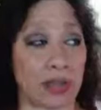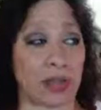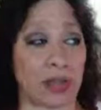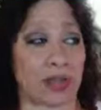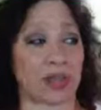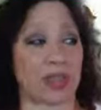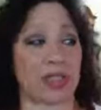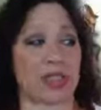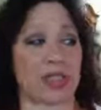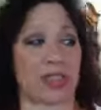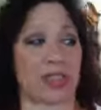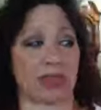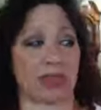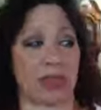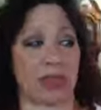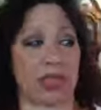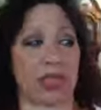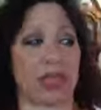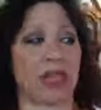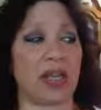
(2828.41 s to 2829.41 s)
So there's these
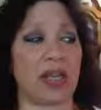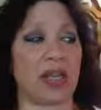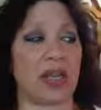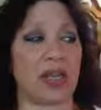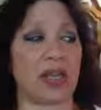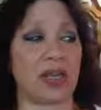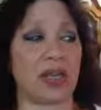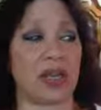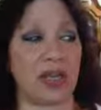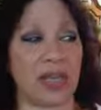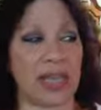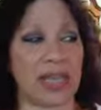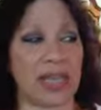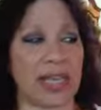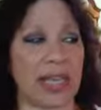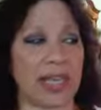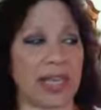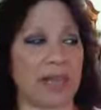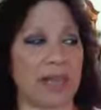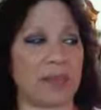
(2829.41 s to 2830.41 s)
3
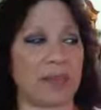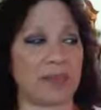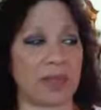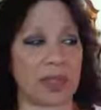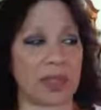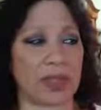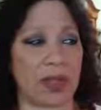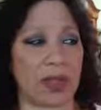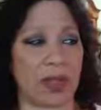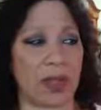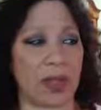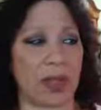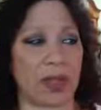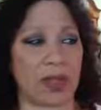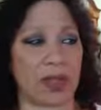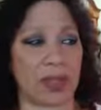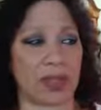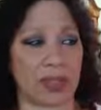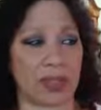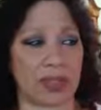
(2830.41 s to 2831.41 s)
creaking
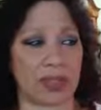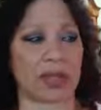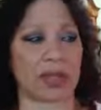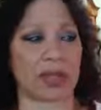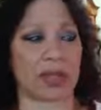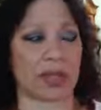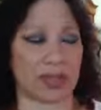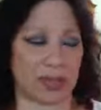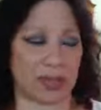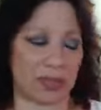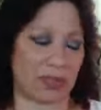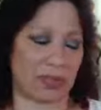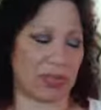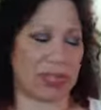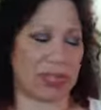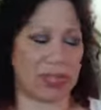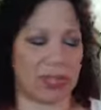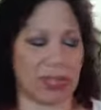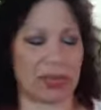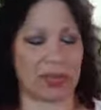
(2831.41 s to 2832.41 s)

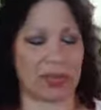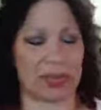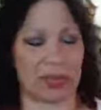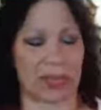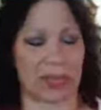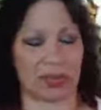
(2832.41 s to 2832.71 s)
3 stairs.